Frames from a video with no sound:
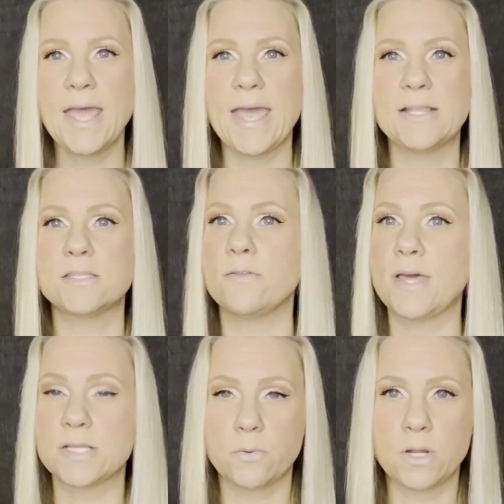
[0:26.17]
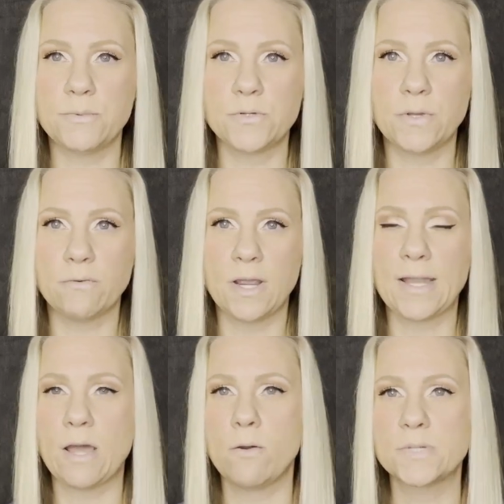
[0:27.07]
And so that's what I'm doing right
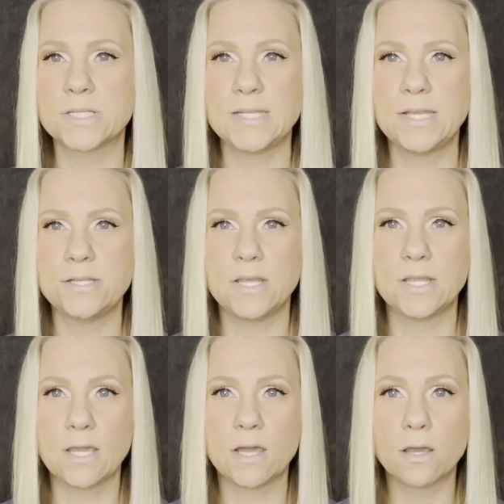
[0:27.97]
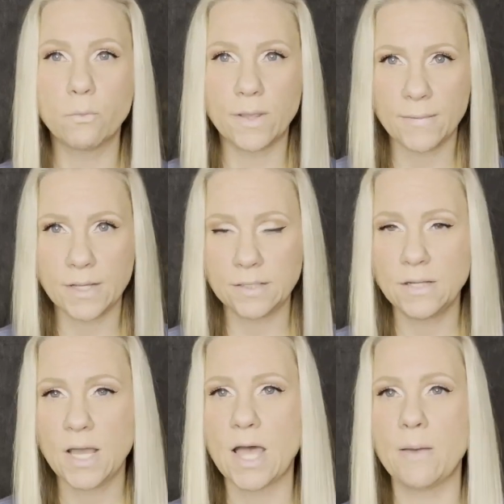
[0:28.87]
now. I'm just teaching the younger women
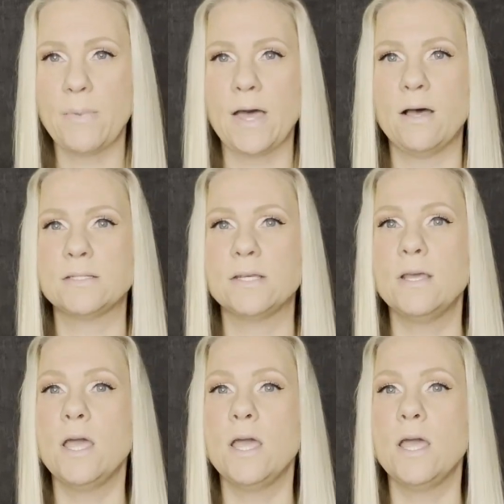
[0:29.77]
about